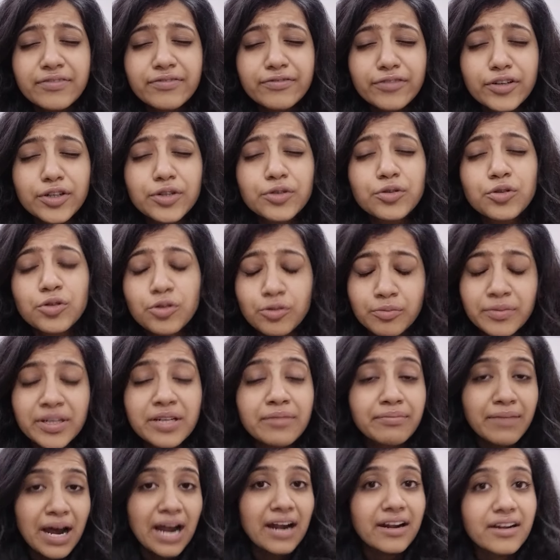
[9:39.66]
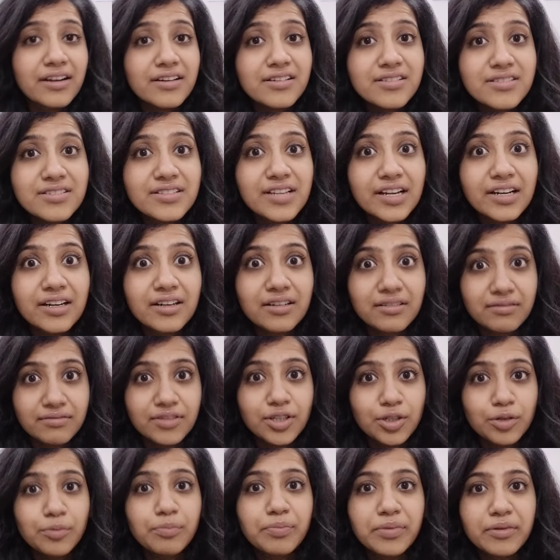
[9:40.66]
for whom it matters that,
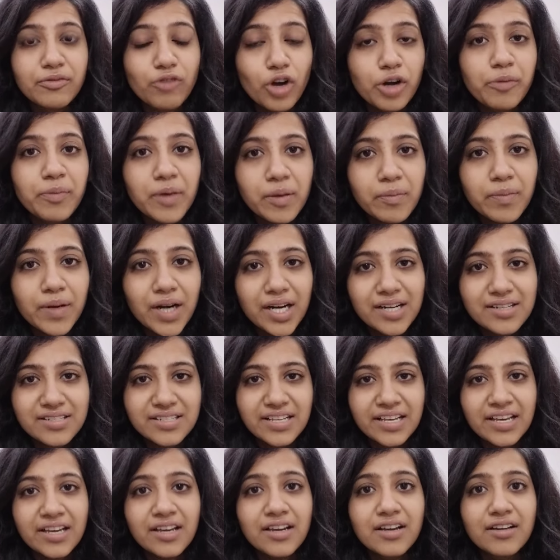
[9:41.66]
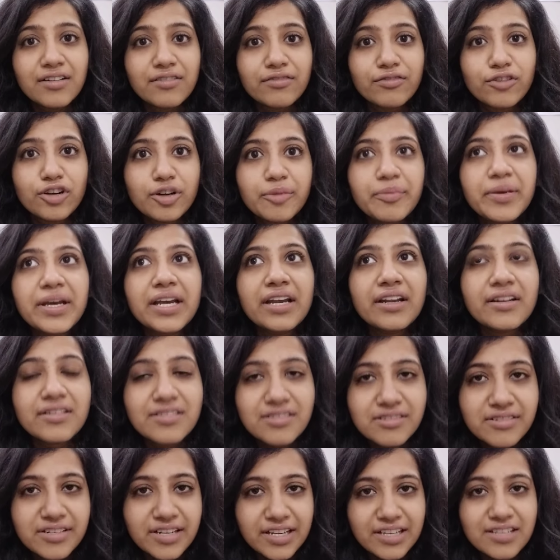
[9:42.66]
you know, what people are saying, would be in
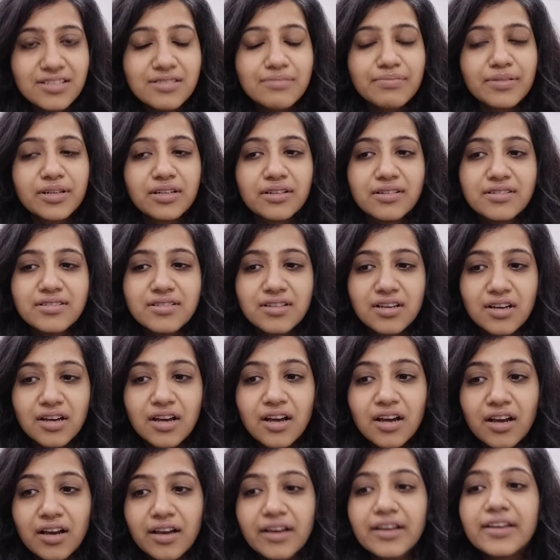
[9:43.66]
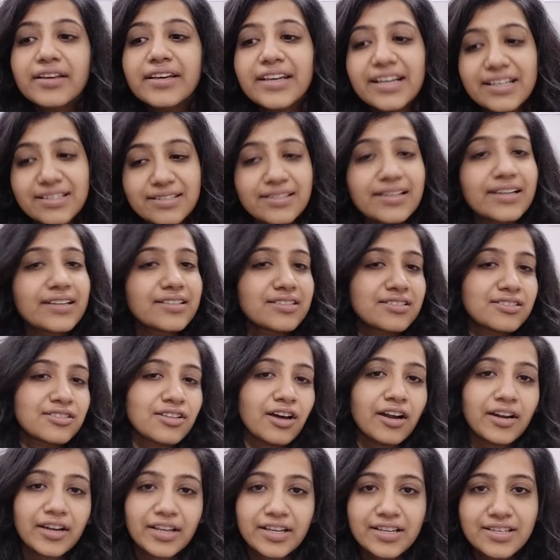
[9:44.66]
stress, because yes, it's
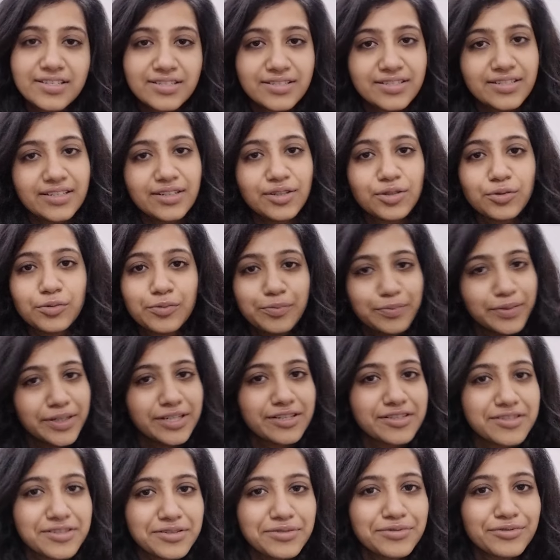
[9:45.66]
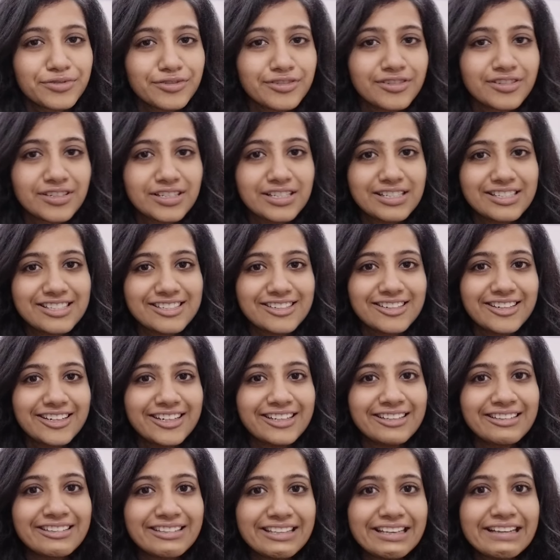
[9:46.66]
not easy to pursue
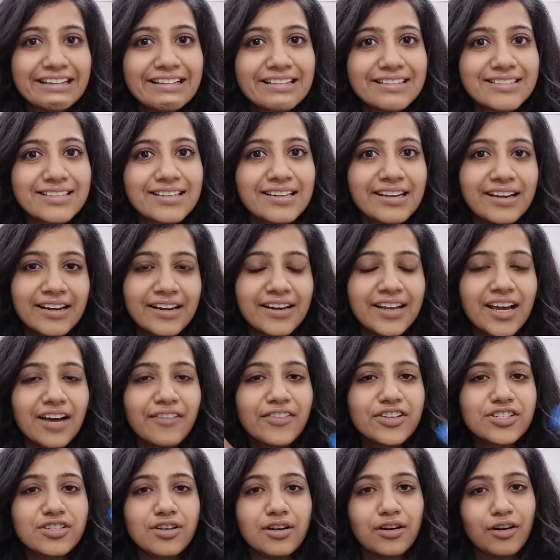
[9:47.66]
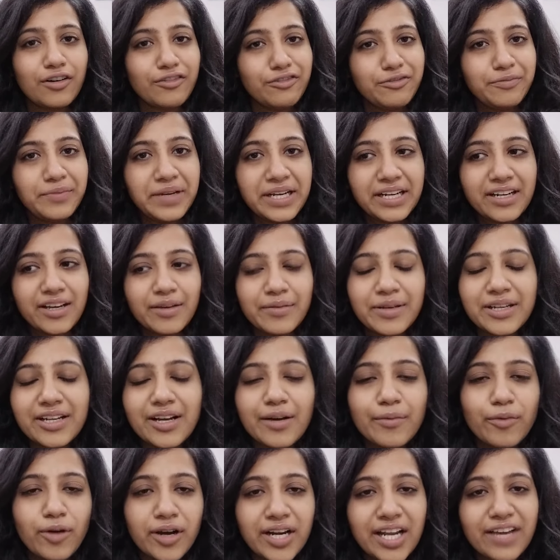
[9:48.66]
certain things in India which are offbeat. I mean,
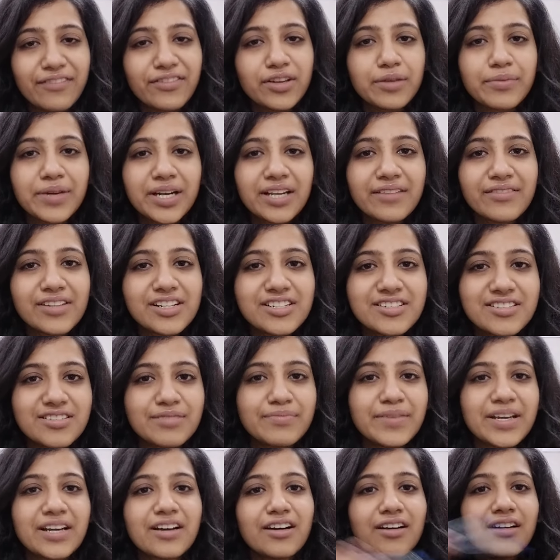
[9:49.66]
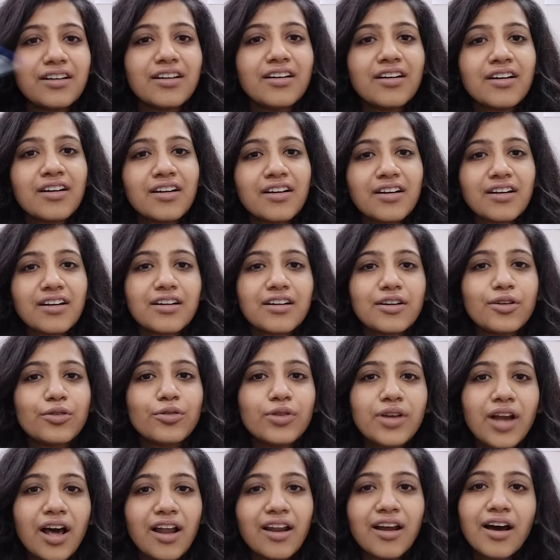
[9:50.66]
come on, everybody will just make a
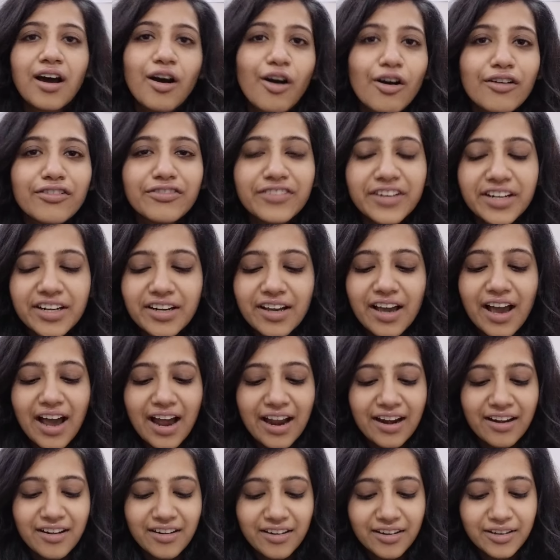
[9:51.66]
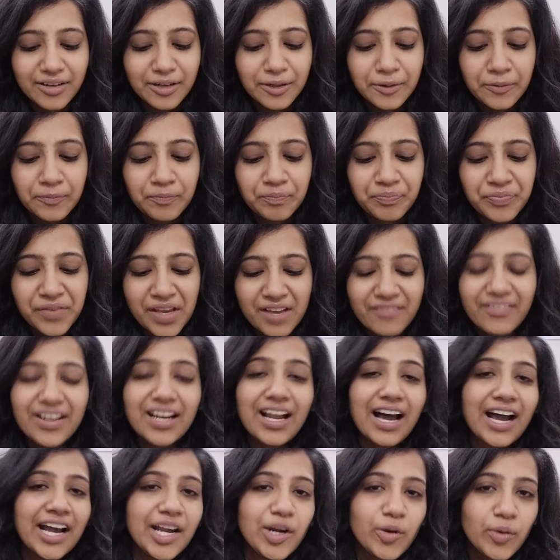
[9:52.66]
hoo-la-la of it. And
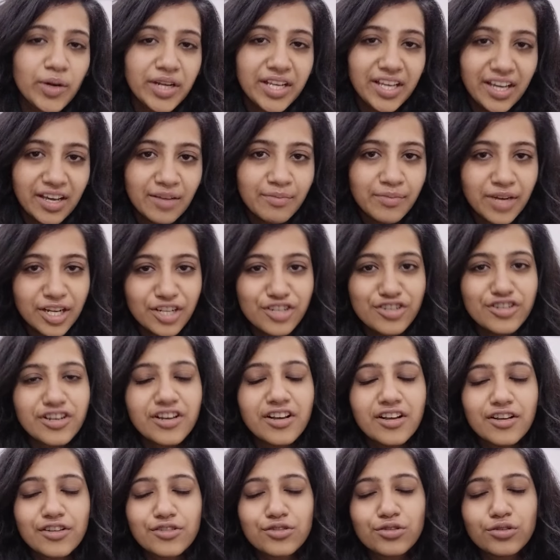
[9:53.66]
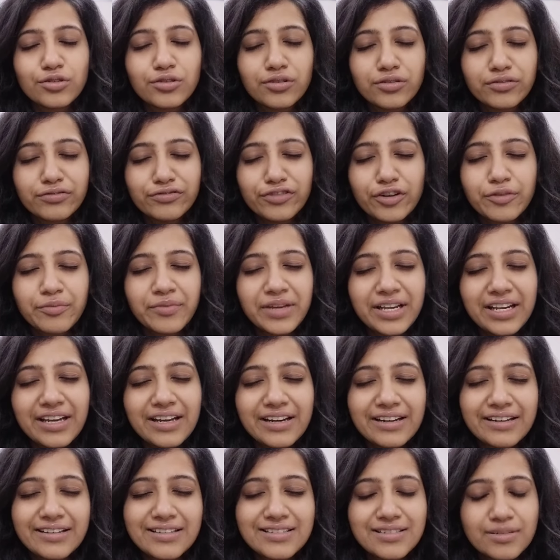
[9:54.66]
well, I don't care much, So for
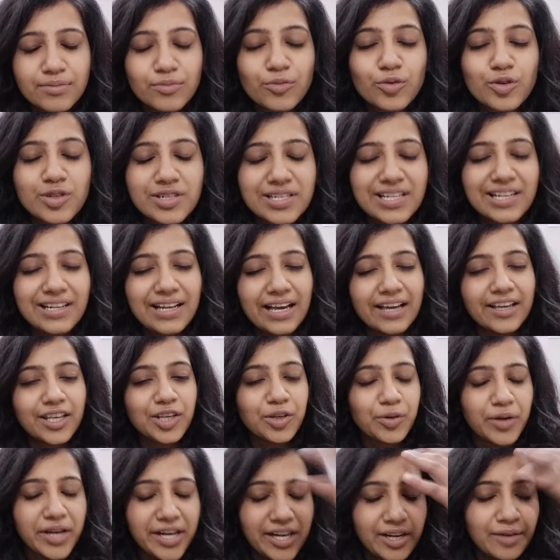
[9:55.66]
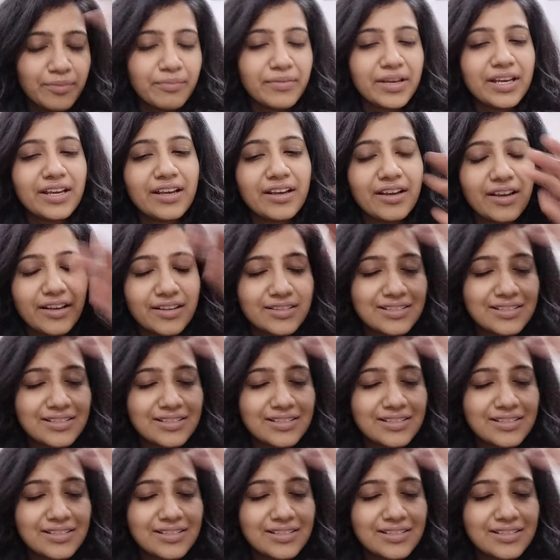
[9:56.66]
me, it is mostly like you hit me,